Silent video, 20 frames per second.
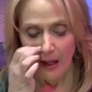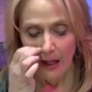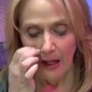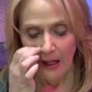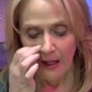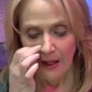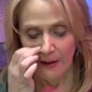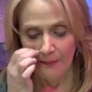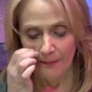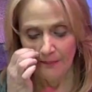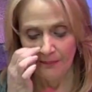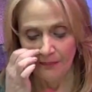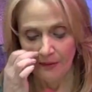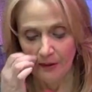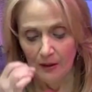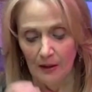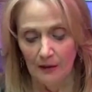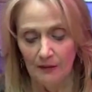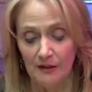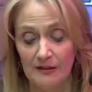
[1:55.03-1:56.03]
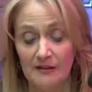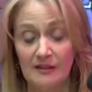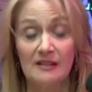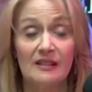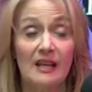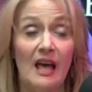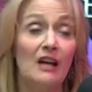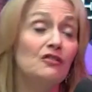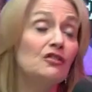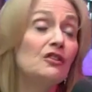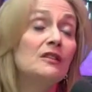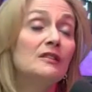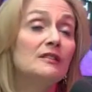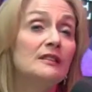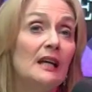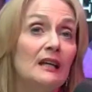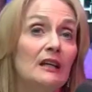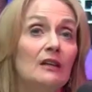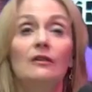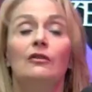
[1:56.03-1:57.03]
Um, this is actually the
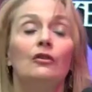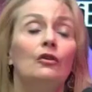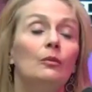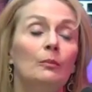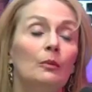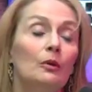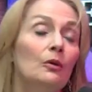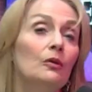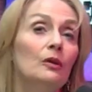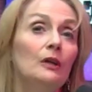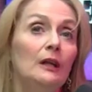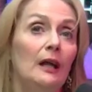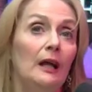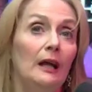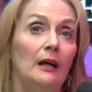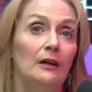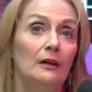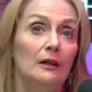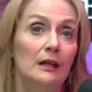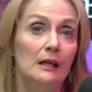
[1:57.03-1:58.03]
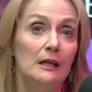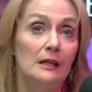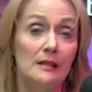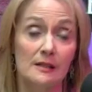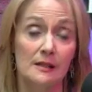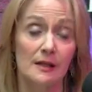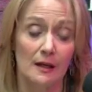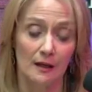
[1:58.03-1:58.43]
second new moon in Aries.